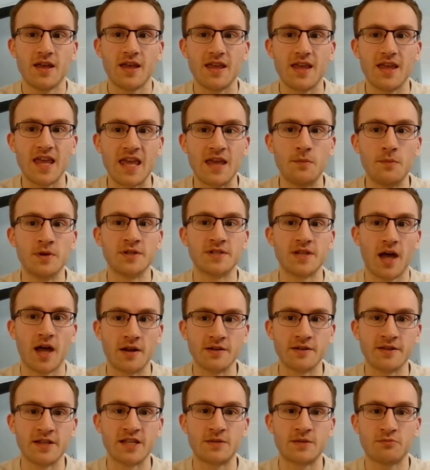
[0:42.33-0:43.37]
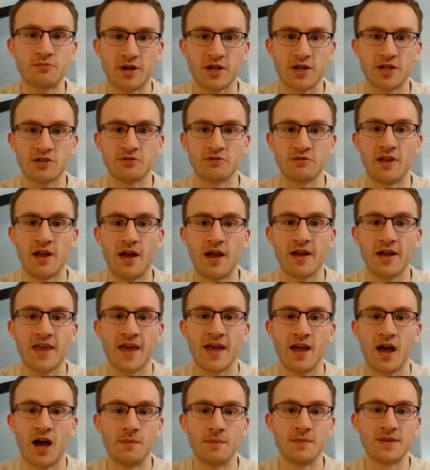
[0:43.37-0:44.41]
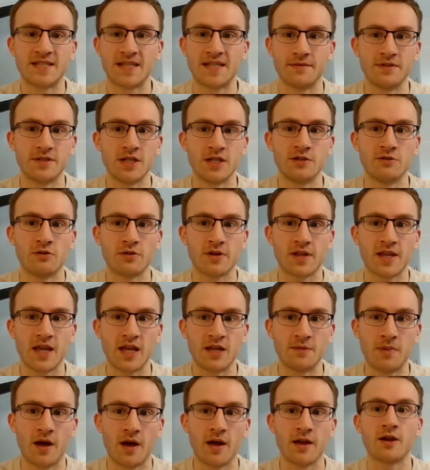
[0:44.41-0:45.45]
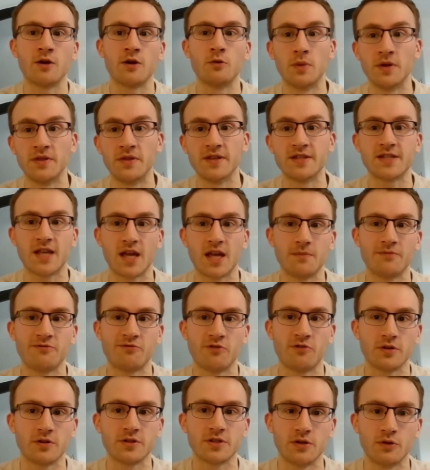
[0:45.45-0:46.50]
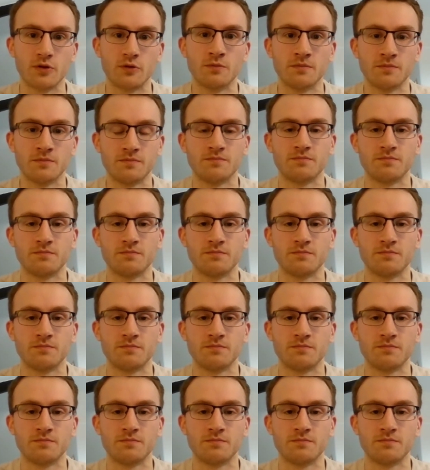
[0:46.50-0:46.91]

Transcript: he was under this pressure and like, okay, I'm a 17-year-old kid, but I can win this game for Arsenal.